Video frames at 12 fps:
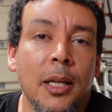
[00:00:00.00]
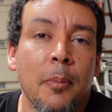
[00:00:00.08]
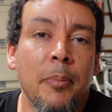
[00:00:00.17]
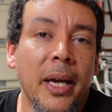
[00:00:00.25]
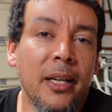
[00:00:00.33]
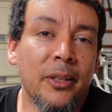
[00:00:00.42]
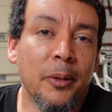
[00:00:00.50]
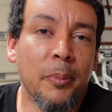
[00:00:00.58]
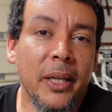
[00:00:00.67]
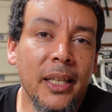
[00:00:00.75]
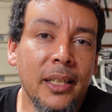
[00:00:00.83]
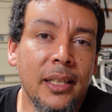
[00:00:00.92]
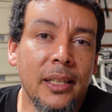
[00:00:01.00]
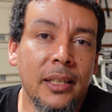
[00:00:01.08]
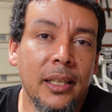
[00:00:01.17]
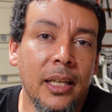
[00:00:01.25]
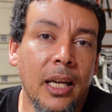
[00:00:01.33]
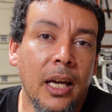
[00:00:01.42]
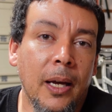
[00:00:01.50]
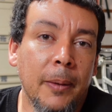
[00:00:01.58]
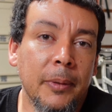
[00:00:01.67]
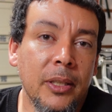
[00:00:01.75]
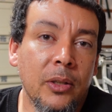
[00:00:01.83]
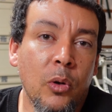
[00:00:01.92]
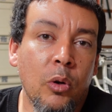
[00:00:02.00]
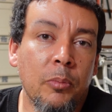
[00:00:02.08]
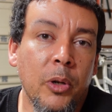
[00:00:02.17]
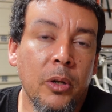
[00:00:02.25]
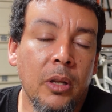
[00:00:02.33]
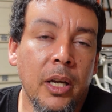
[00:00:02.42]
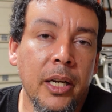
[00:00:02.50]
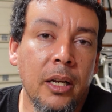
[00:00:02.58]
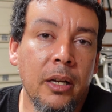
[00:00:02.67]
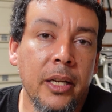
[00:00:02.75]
back on the bike, get the core motor line on,